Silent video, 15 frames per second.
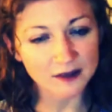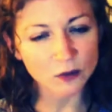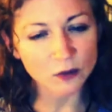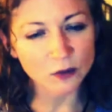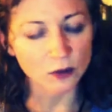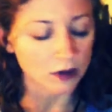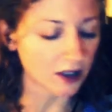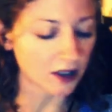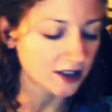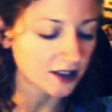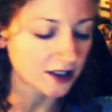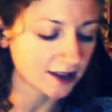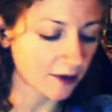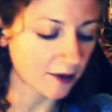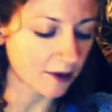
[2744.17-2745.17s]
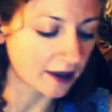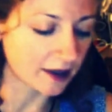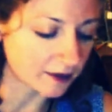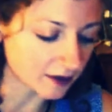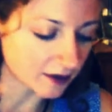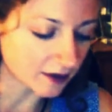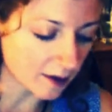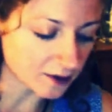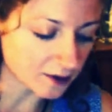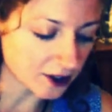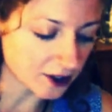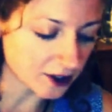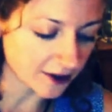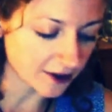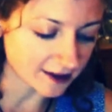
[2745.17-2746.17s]
Ooh, I'll check that one out. I'm sure
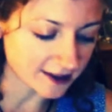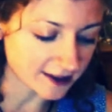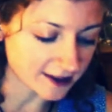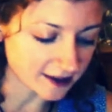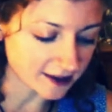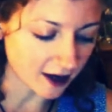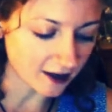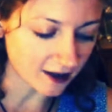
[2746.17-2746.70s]
that's not.